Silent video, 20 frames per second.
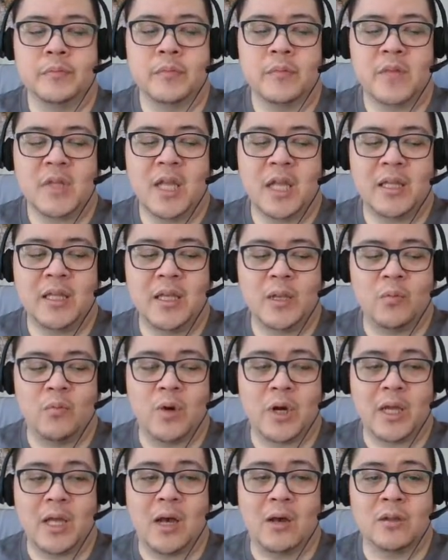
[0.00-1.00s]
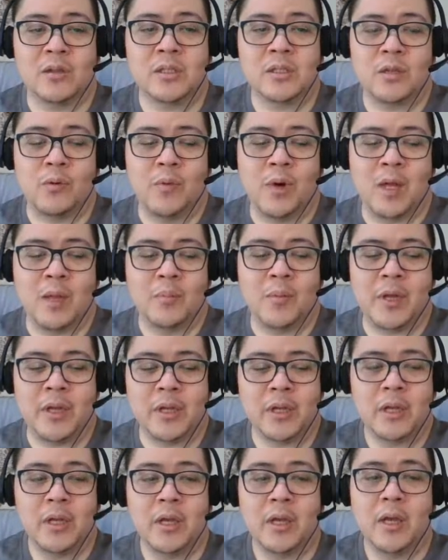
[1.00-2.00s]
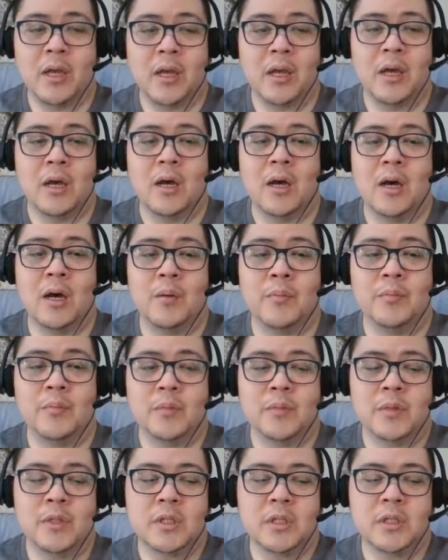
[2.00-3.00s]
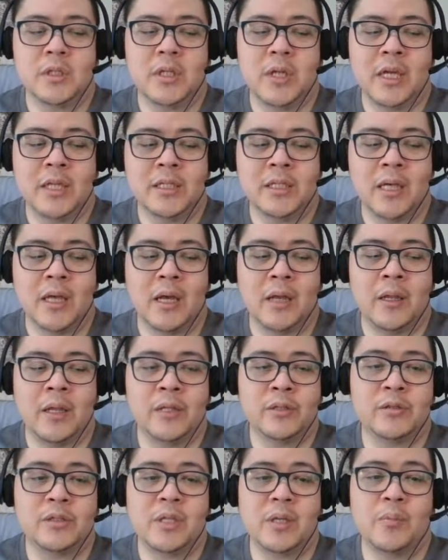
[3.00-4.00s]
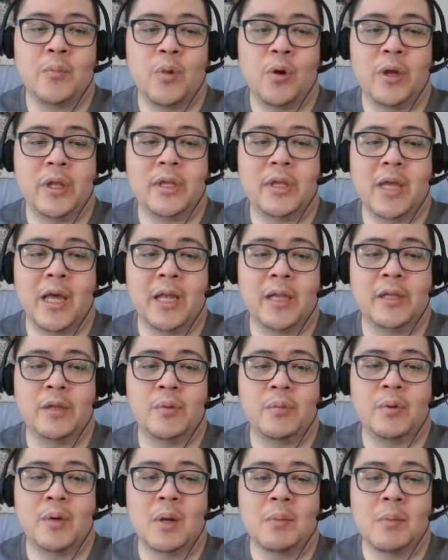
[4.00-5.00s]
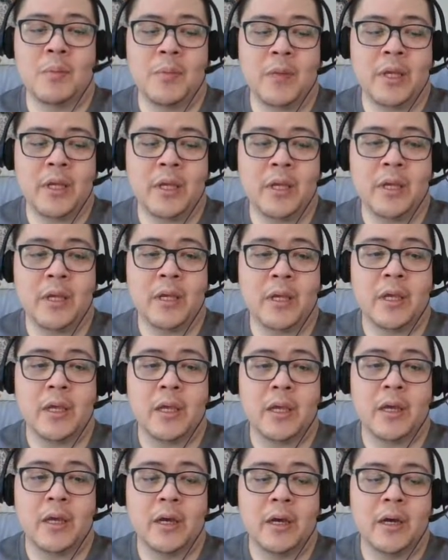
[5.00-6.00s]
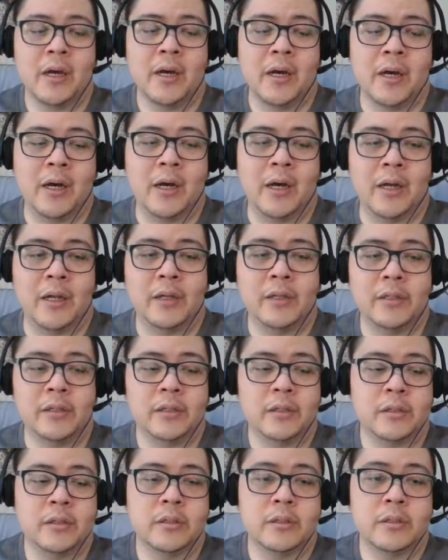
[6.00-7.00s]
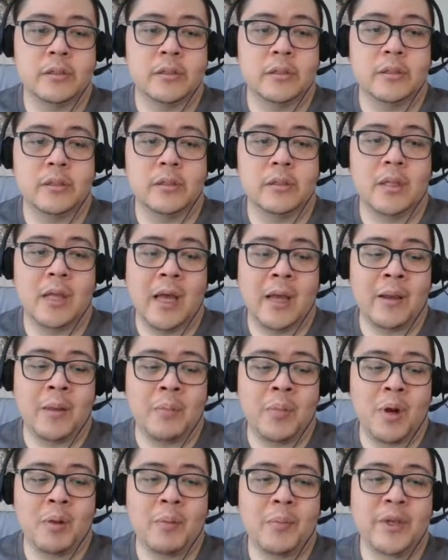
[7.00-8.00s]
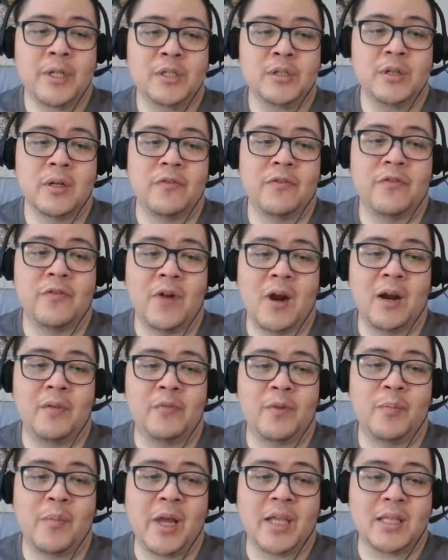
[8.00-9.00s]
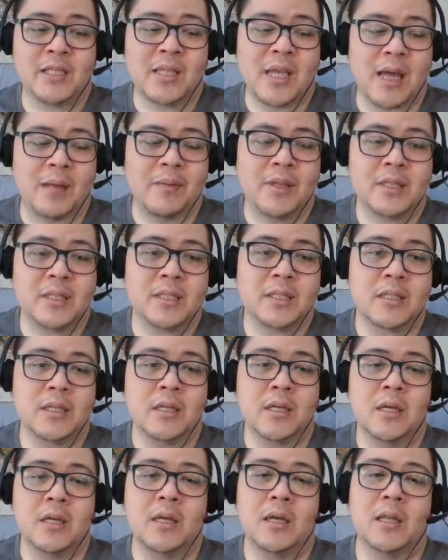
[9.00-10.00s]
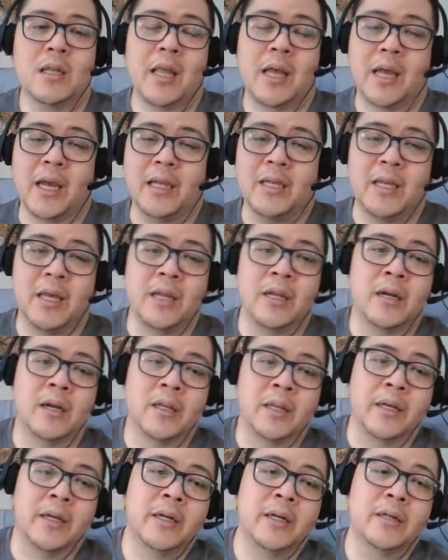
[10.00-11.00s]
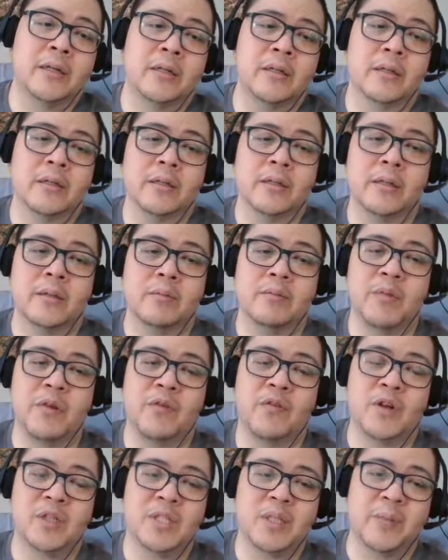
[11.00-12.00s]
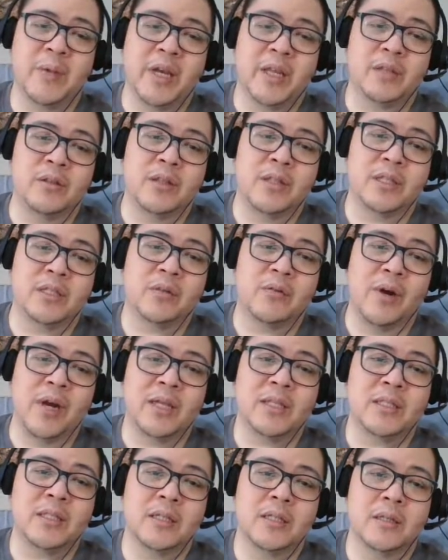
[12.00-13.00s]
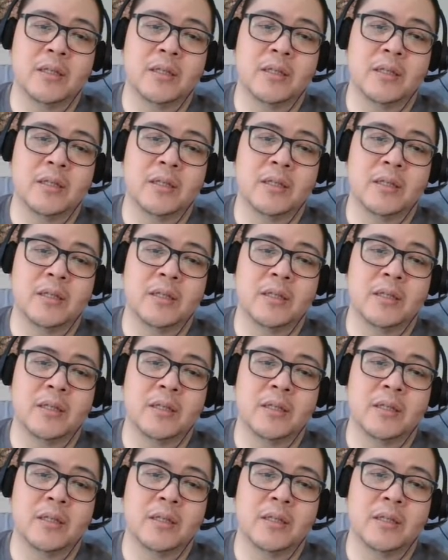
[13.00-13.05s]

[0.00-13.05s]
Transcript: That didn't work out so well, but it's an interesting point that you probably... I probably should have farmed for magic tablets, like I did earlier, before jumping into this quest.